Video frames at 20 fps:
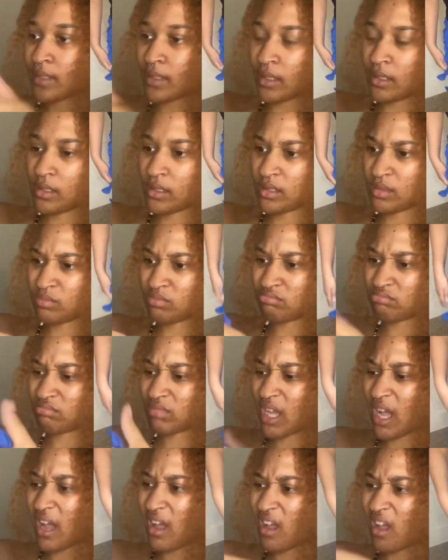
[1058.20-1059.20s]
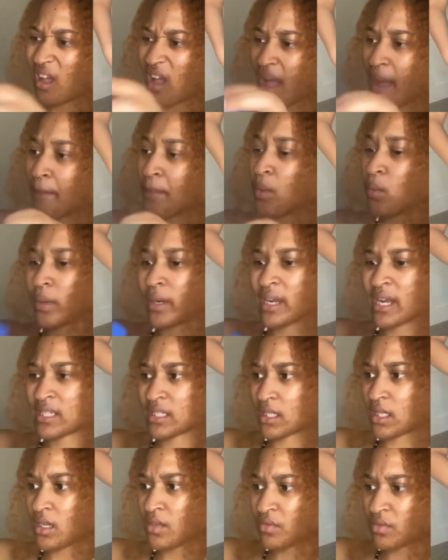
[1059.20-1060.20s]
I'm gonna wear it as a
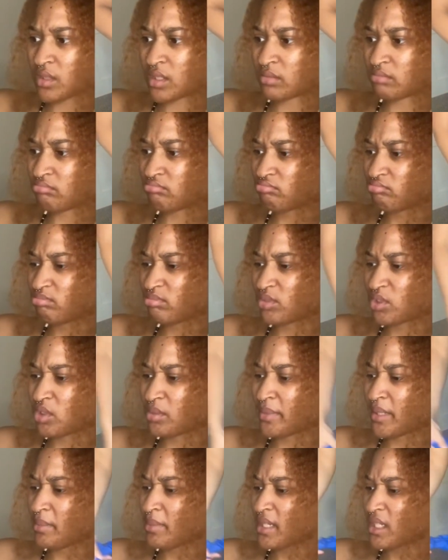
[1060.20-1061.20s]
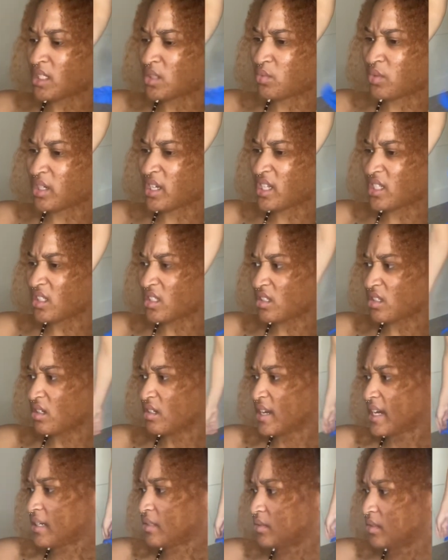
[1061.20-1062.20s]
cover-up. Or maybe I should wear it as a skirt.
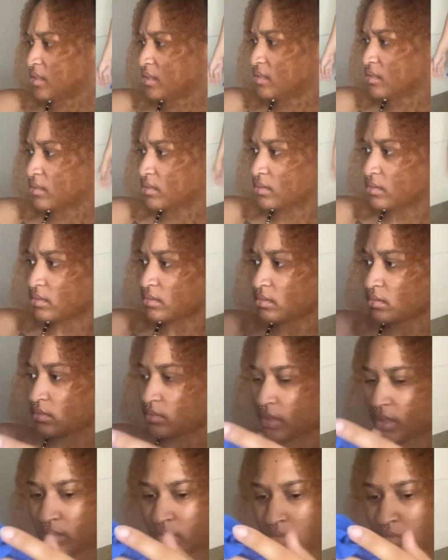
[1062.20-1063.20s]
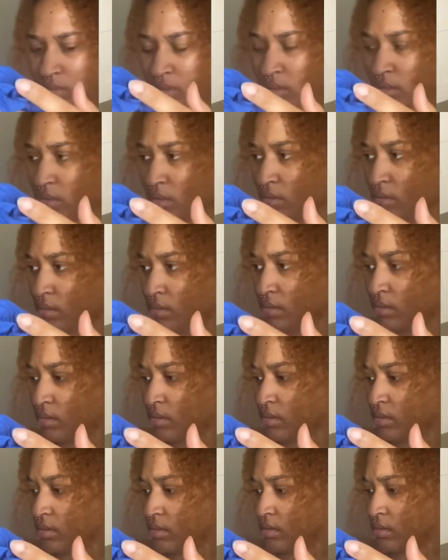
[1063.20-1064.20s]
I don't know. Wait.
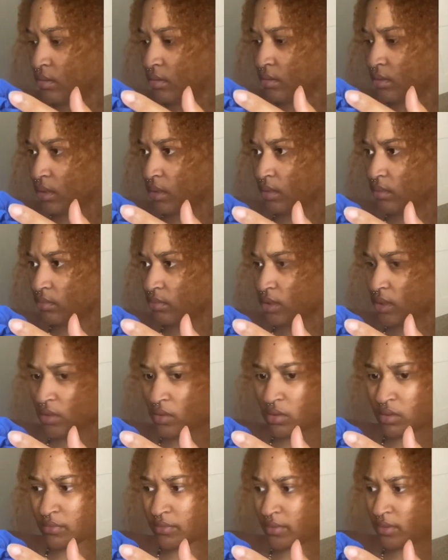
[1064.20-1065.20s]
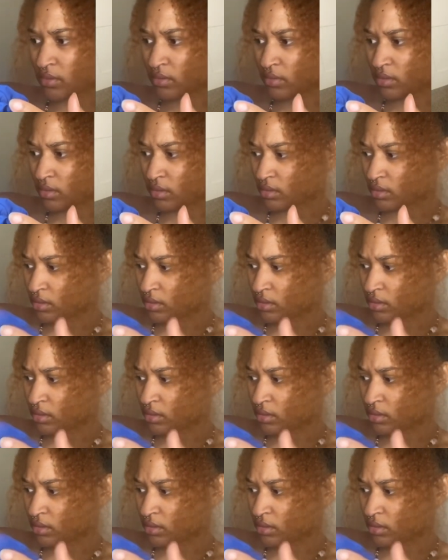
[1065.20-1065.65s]
I'm so confused.